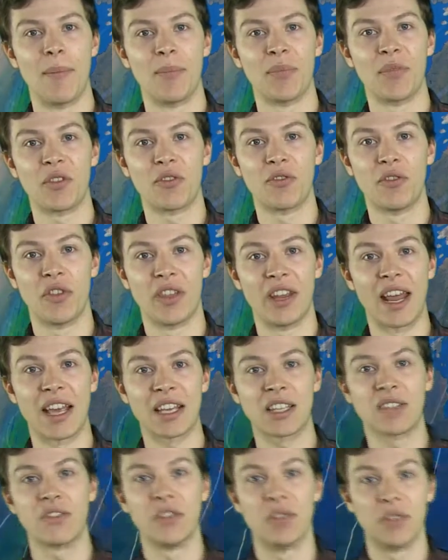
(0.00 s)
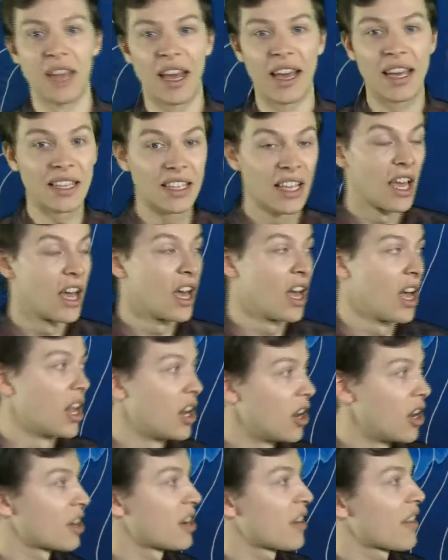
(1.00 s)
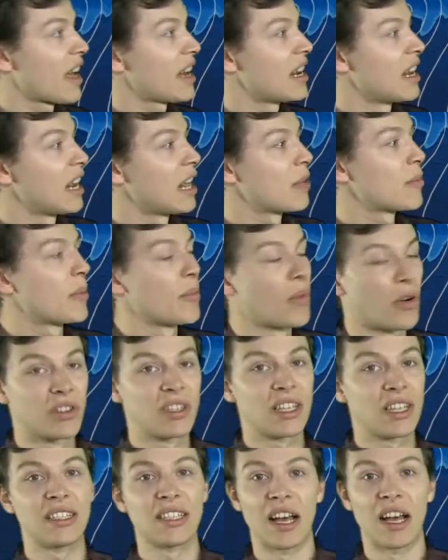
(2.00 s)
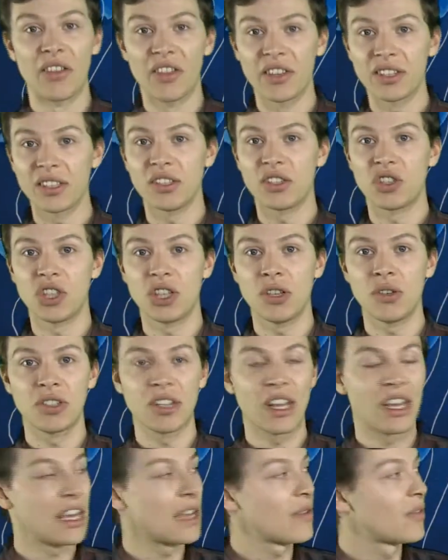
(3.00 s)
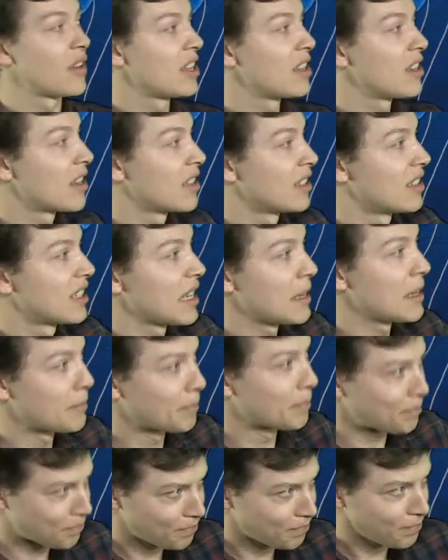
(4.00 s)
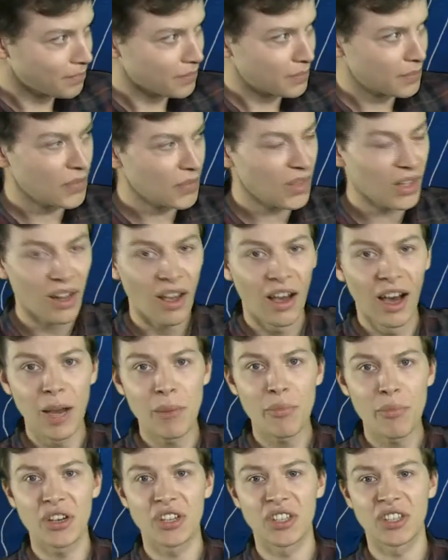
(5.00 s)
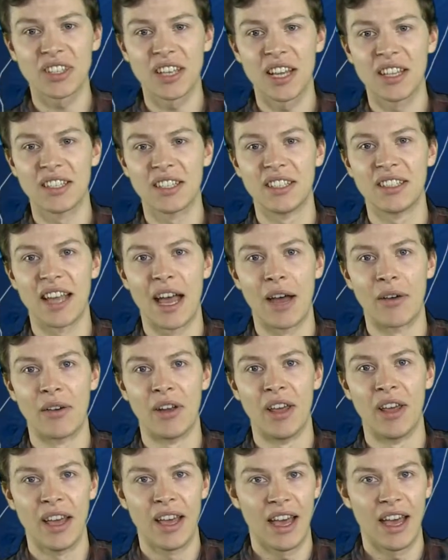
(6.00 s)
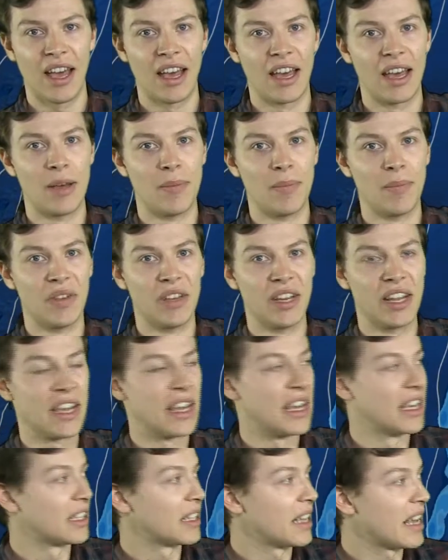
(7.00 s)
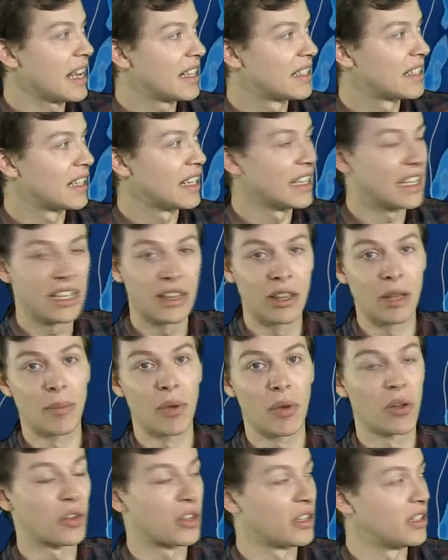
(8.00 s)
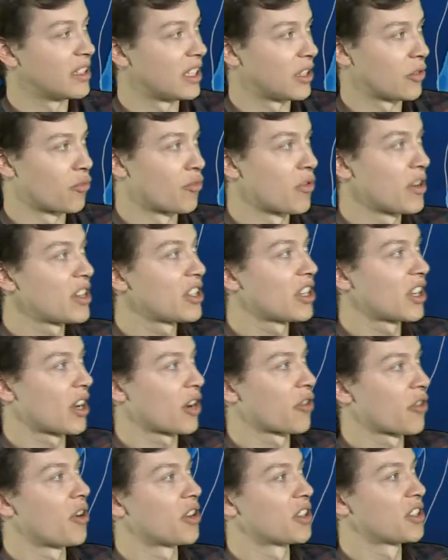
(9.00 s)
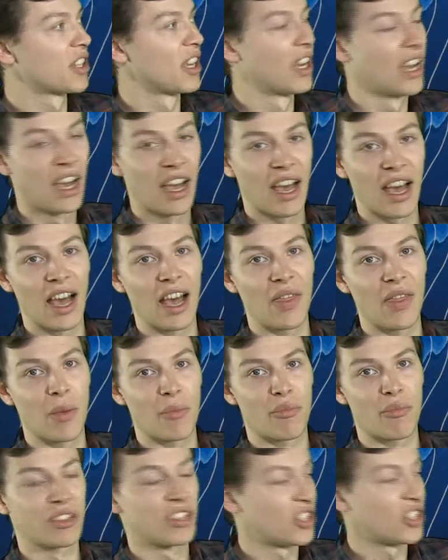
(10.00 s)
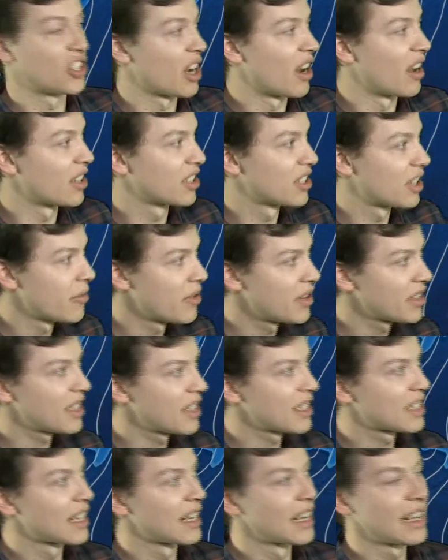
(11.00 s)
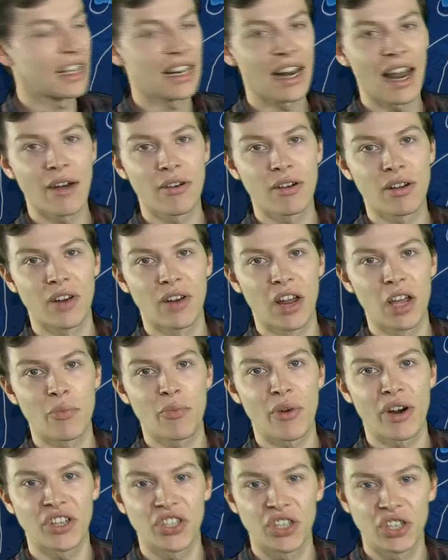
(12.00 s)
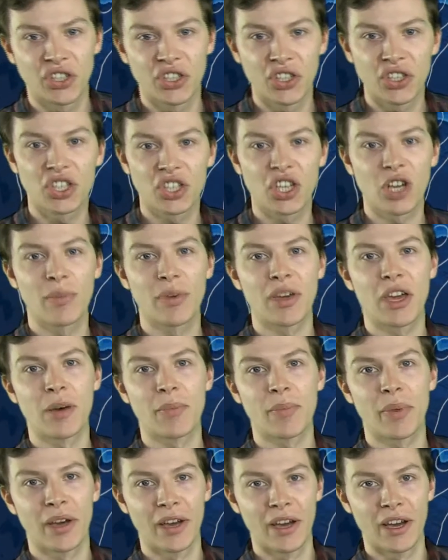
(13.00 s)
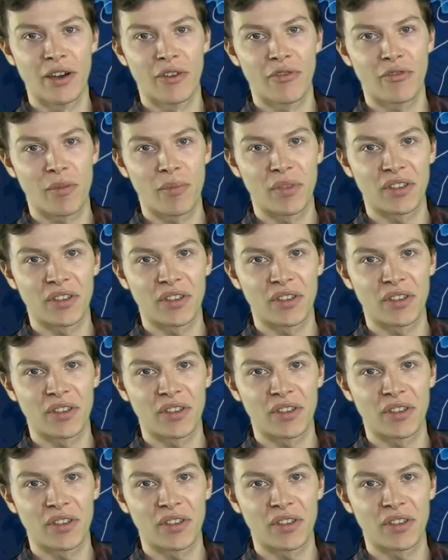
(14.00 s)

for the next few days. Looking at that in a little bit more detail, this is Tuesday evening. You can see high pressure centred down near Italy and the Balkans is ridging across the British Isles. There is this little area of low pressure just coming up from the